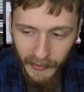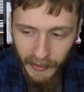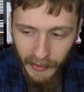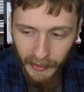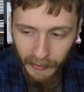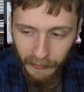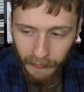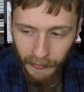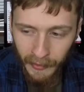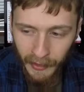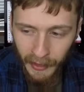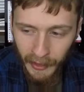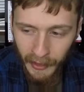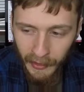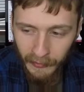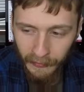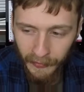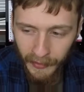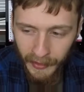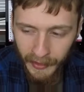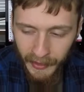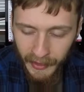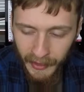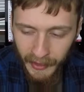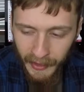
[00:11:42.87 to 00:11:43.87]
if you have
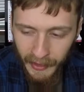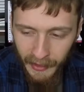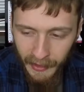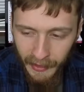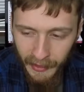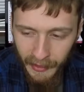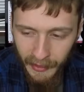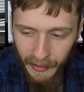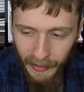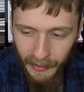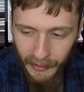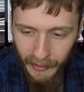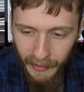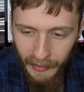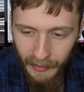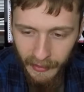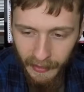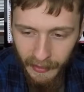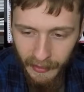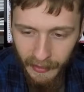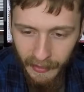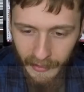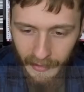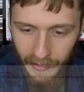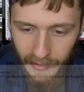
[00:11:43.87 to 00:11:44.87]
any
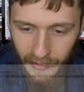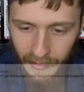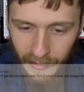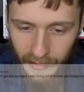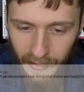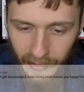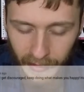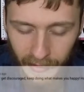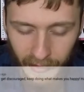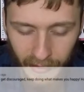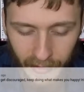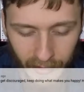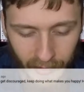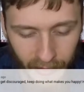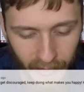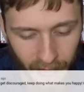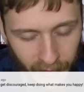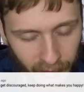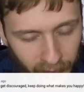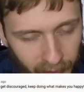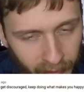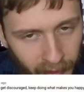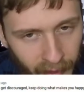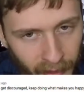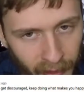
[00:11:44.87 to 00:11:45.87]

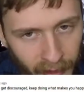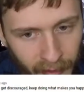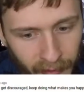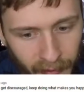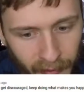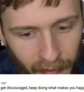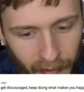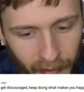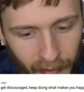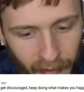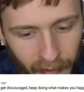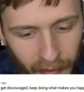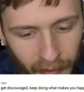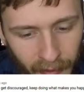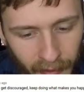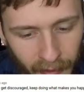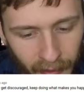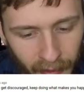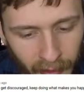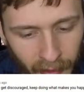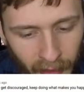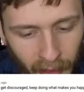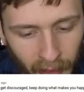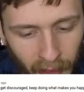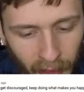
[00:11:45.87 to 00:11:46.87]
nice
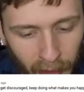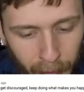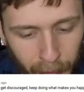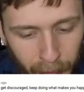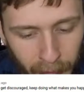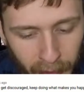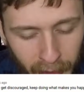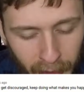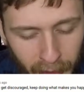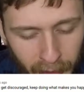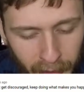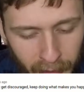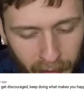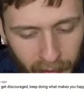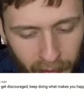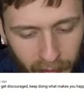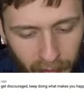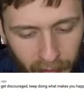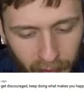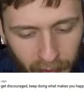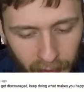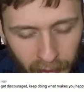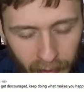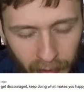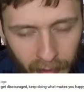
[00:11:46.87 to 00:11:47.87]

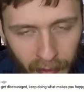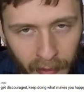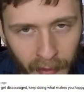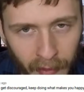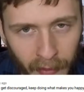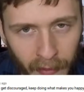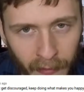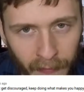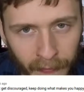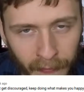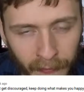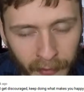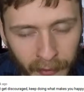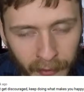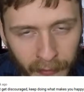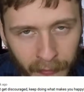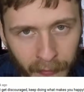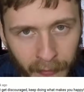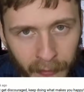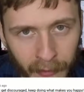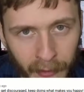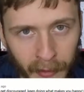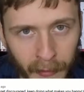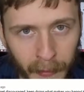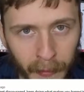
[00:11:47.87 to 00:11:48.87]
comments, feel
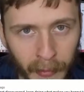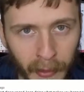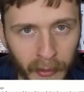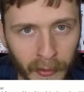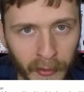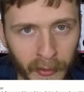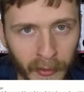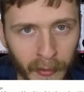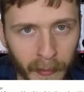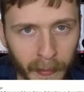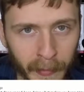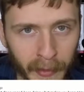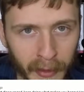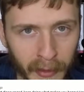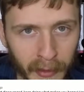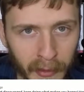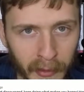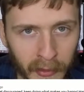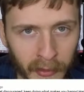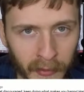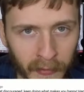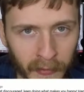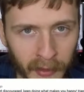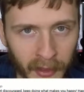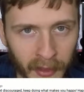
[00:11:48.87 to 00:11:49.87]
free to post it below
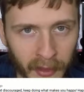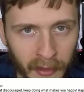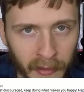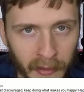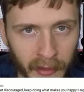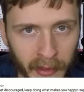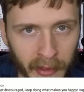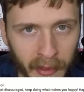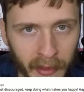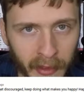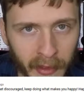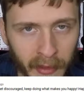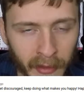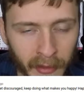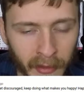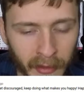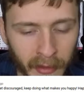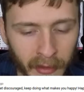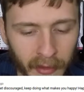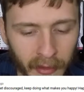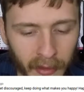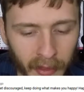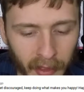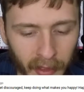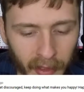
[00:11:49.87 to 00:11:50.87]
the video, and
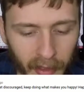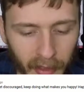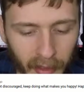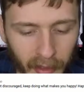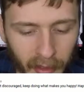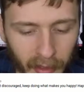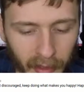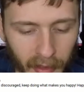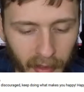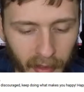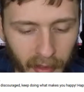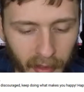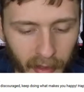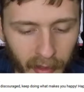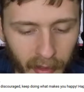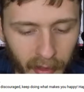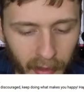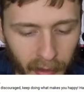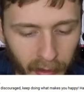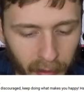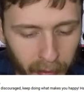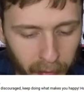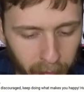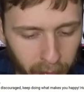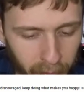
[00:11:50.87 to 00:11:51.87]

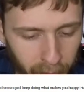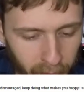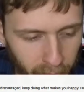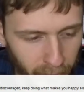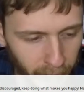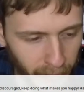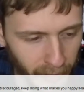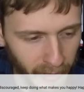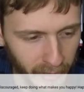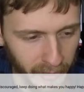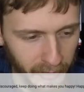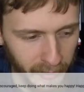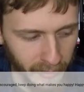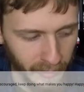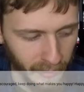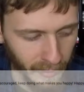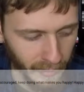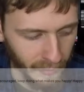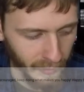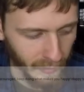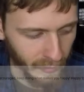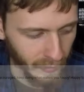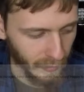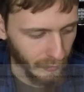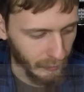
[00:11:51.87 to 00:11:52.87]
pretty much
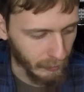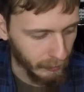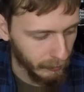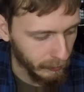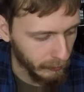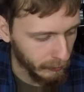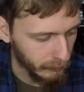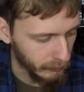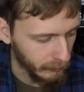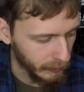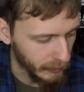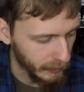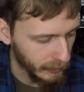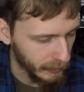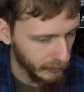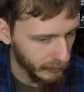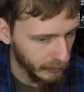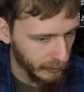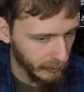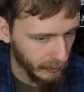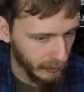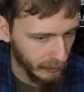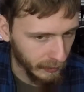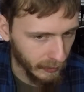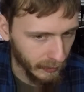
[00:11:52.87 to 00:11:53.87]
that's pretty
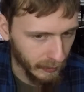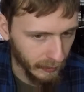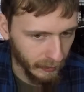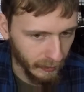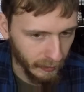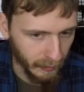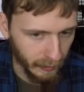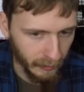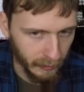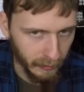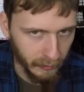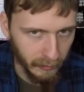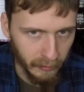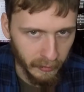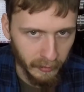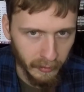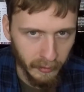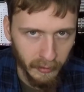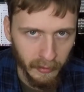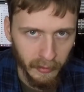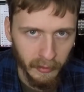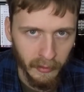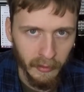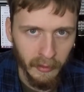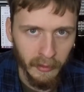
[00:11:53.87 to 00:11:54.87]
it. So
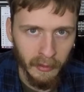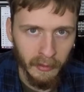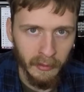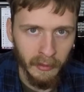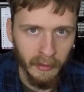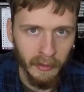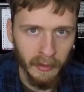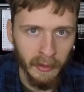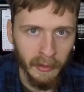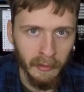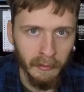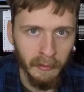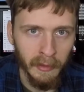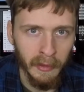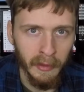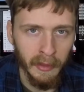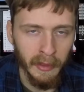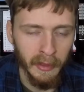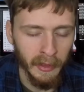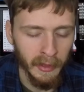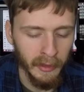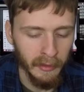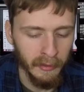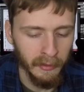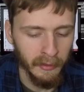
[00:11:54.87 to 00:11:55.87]
I will
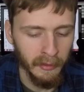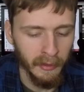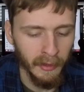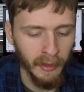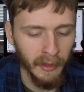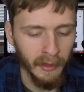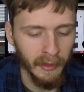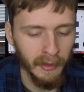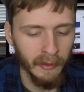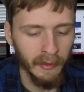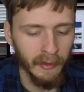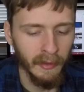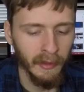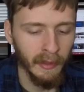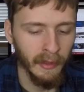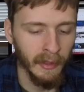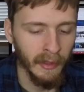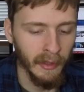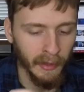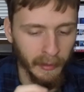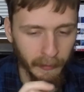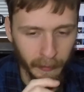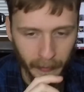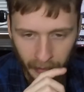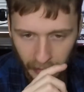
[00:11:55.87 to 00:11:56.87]
catch you next
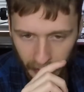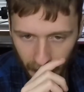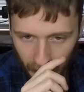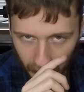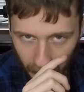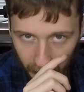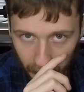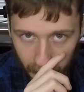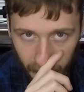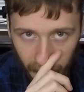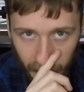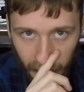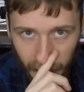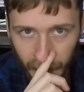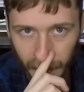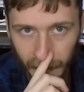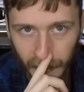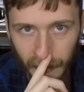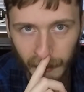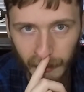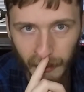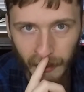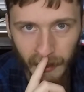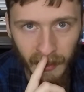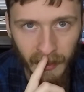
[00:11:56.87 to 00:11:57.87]
time. I will see
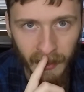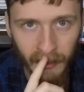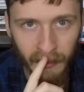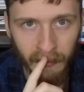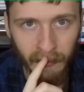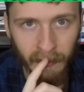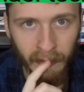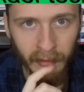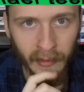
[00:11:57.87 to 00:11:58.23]
you later